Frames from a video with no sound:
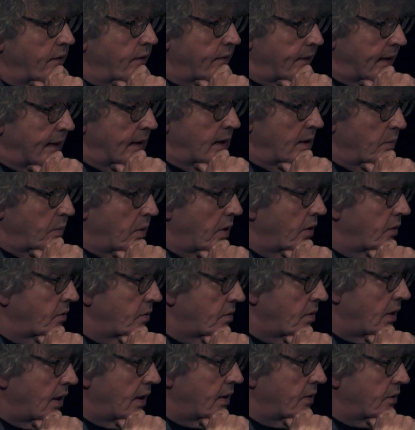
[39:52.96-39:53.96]
think about
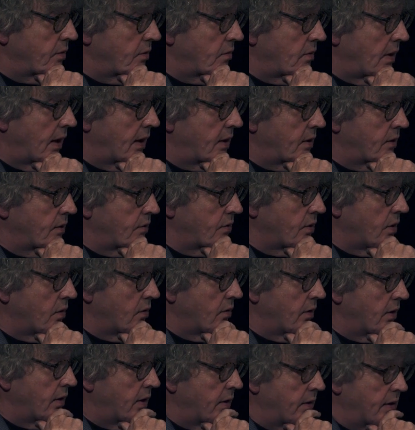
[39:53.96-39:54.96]
trying to write
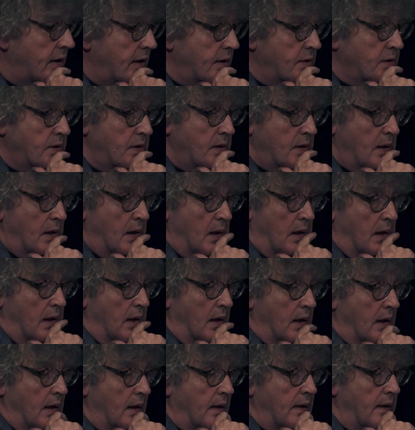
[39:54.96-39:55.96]
song lyrics
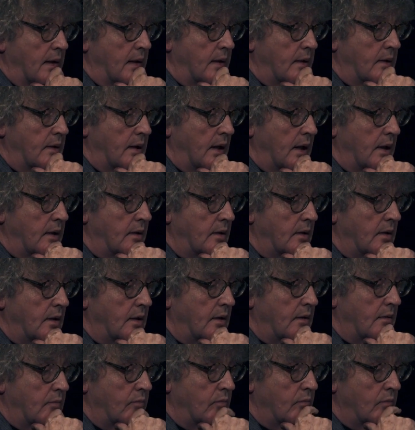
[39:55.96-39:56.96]

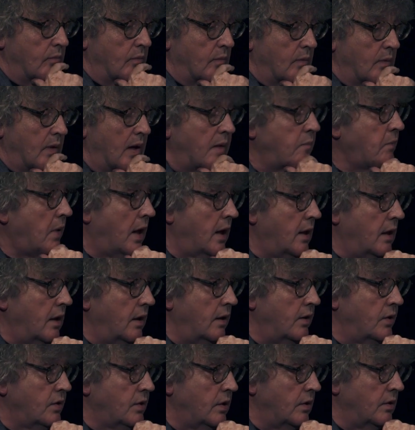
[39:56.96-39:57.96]
in my
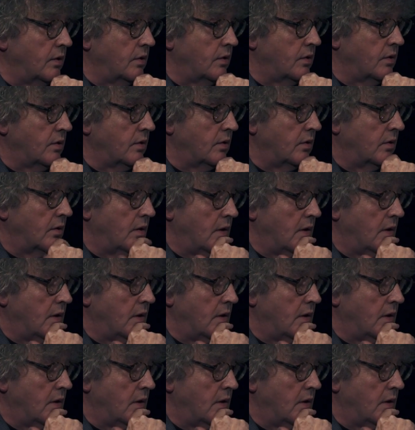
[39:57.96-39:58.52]
innocence,